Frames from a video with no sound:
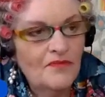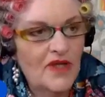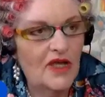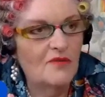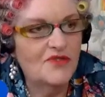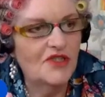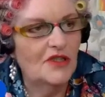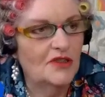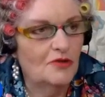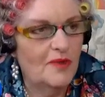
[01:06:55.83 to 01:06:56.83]
And I'm still a
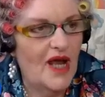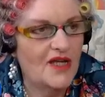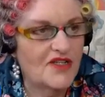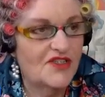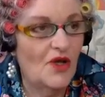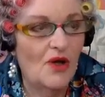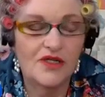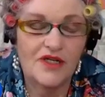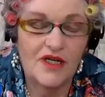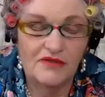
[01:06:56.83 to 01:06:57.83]
little bit
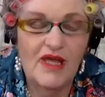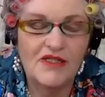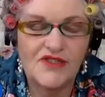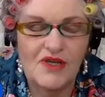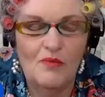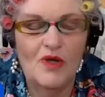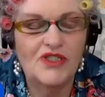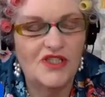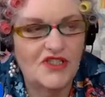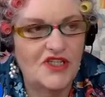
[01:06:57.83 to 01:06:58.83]
undecided. And someone
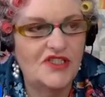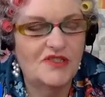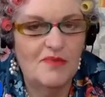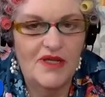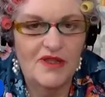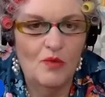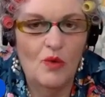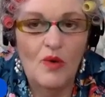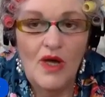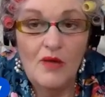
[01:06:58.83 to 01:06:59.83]
did suggest to me that,
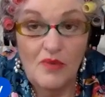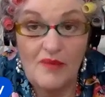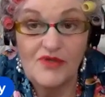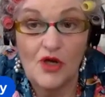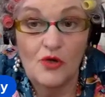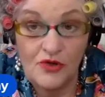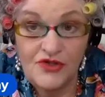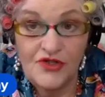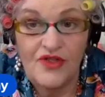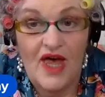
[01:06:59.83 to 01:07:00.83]
well, perhaps I could
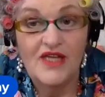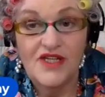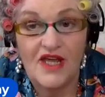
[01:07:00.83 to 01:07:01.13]
do that.